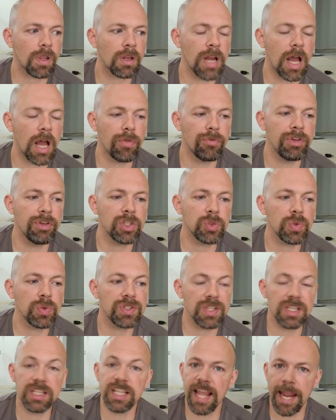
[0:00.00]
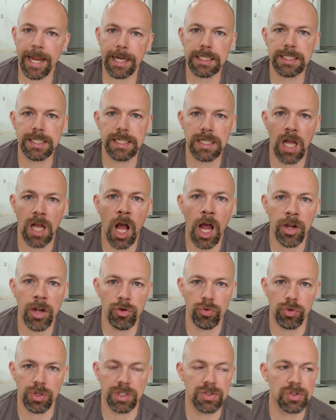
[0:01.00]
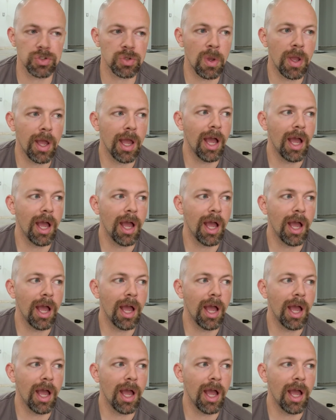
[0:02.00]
Now this was in the 1800s.